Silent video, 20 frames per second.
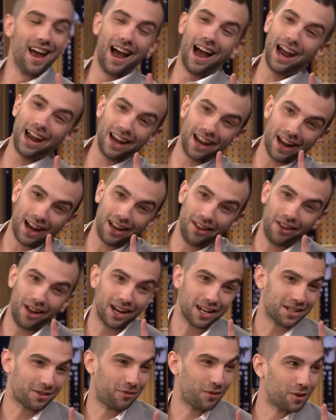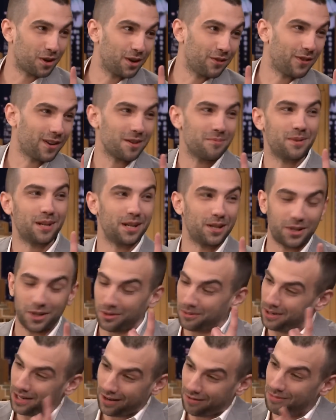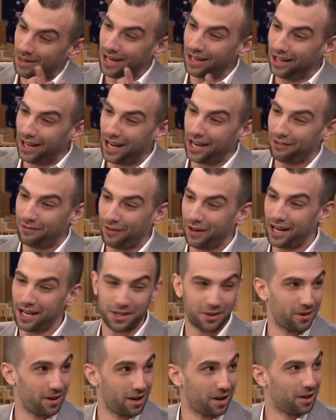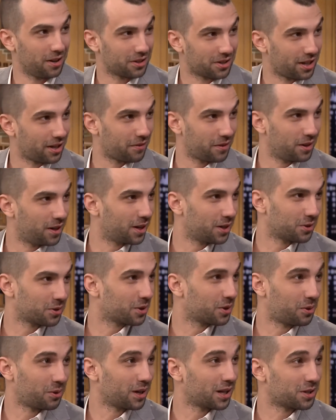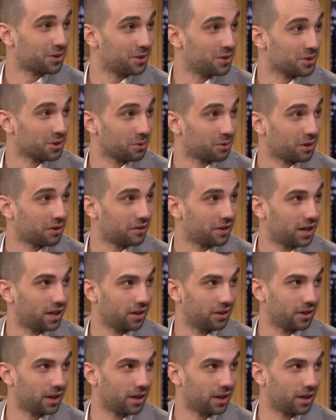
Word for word: I, I lost forty-five minutes of, of my life answering all seven hundred questions or whatever the hell